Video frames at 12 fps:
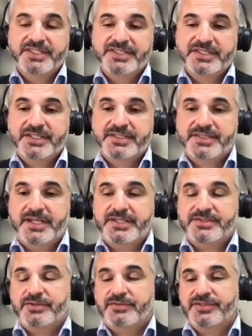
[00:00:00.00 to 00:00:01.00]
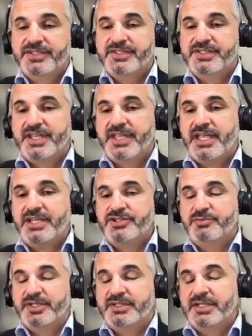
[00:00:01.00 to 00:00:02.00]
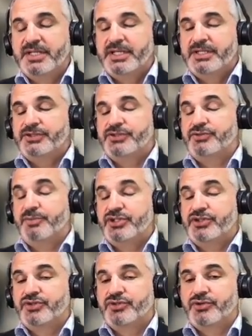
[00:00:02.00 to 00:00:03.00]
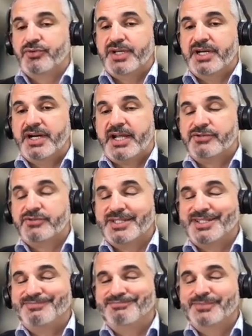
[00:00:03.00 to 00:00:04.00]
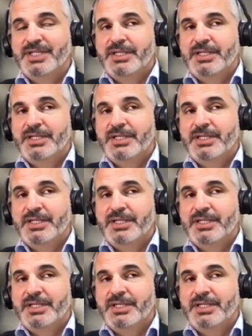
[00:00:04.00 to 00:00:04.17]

the success of this engagement is to make sure we are actually